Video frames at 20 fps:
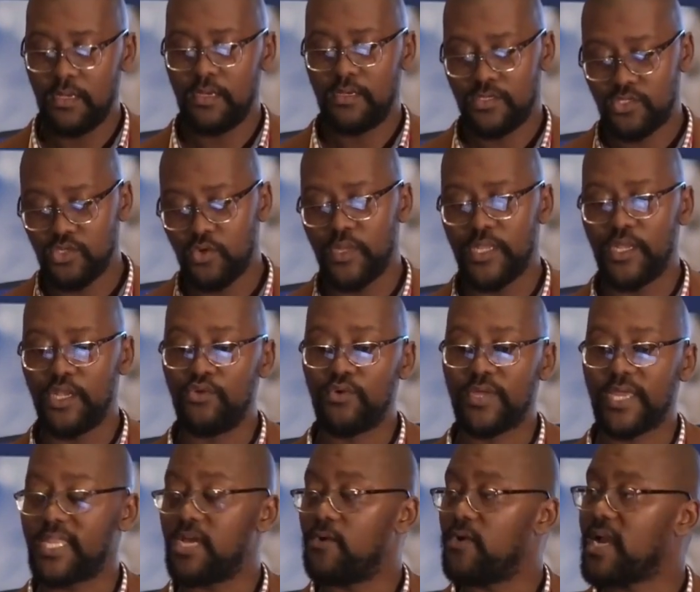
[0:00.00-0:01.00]
So when you look
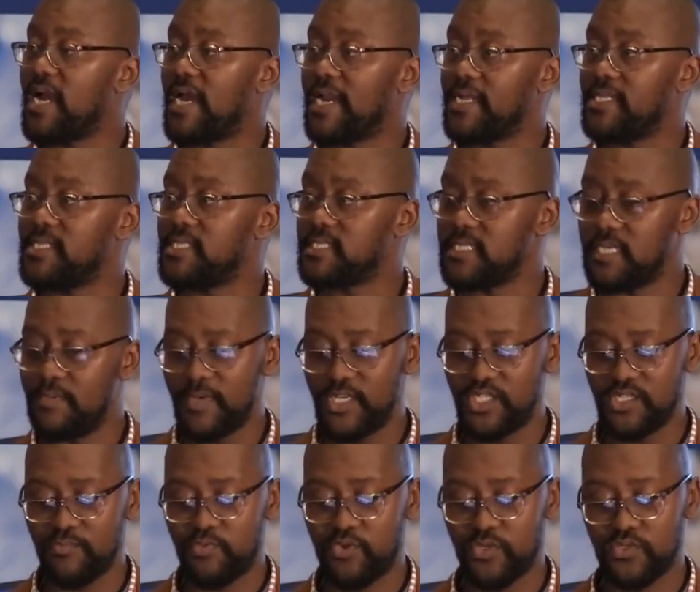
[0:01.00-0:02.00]
at our current
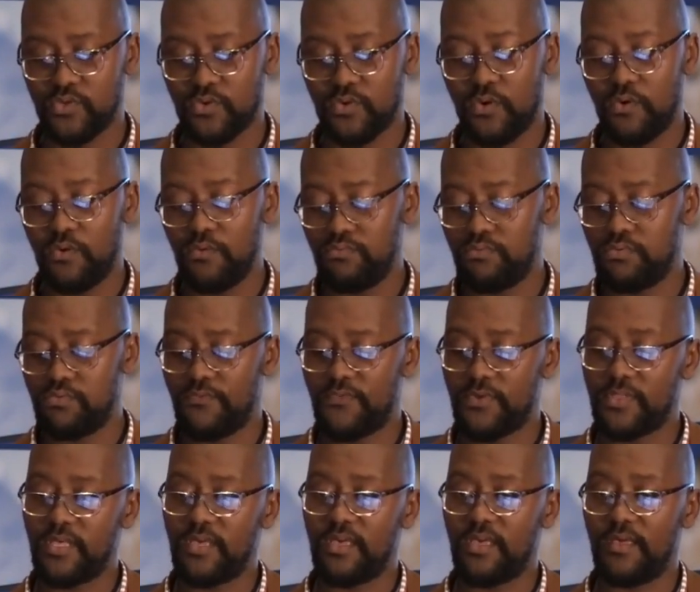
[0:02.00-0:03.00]
imaging protocol for
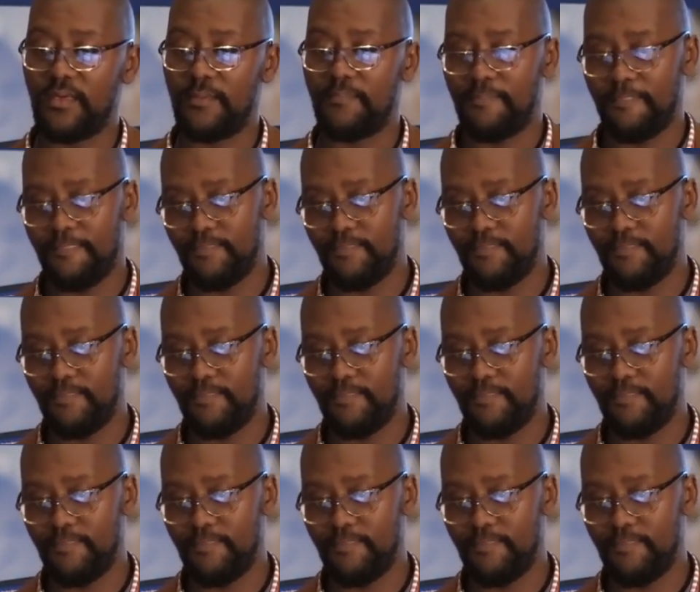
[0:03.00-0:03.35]
the